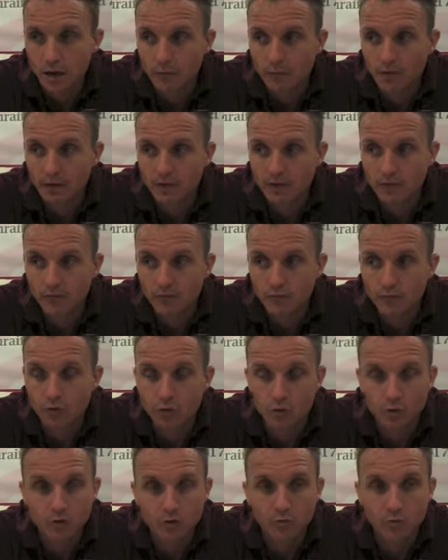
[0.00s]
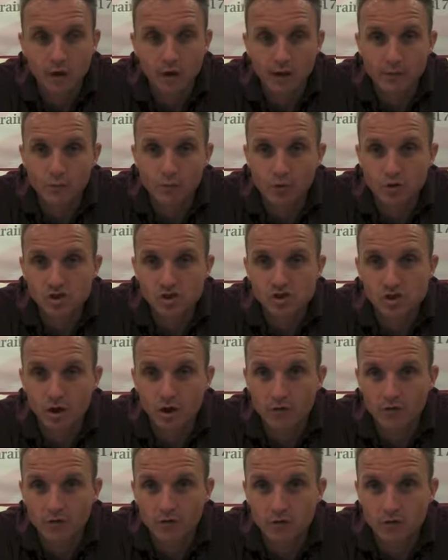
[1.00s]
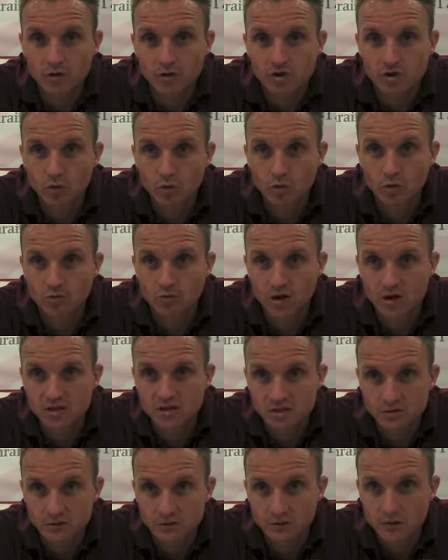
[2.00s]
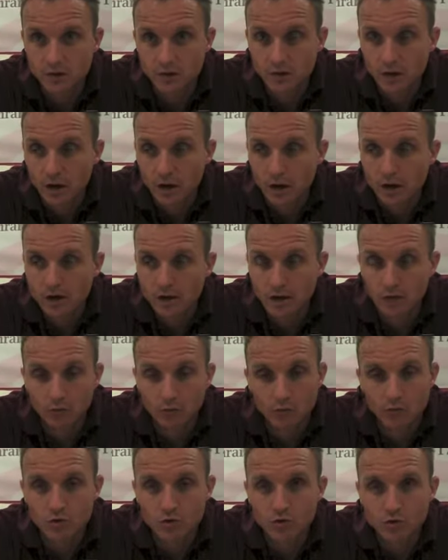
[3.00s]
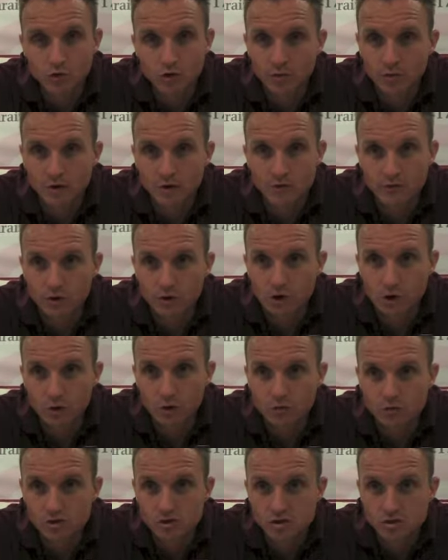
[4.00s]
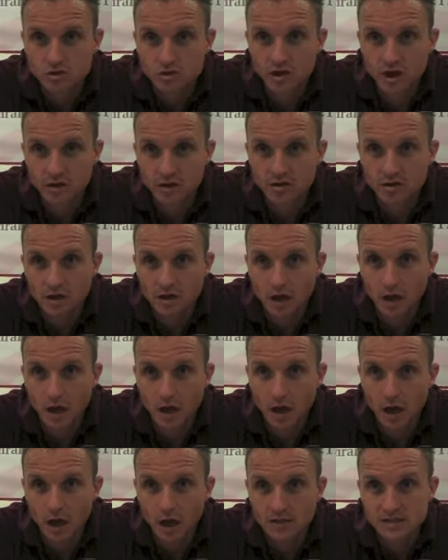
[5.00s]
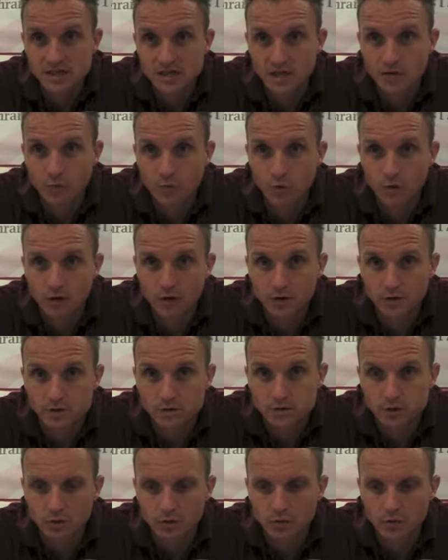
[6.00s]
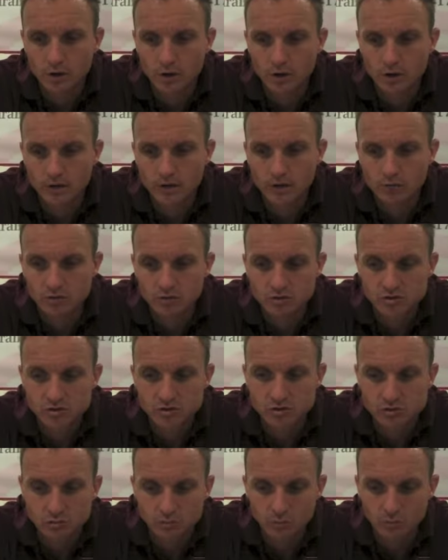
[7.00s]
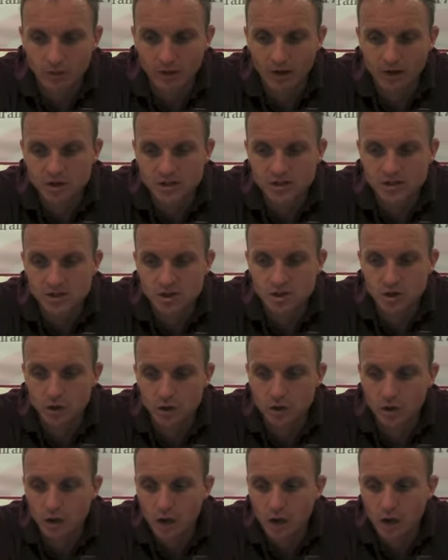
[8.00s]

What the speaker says: But if we would play more soft, not so aggressive, then we would not be even close to that set point. So that was my decision.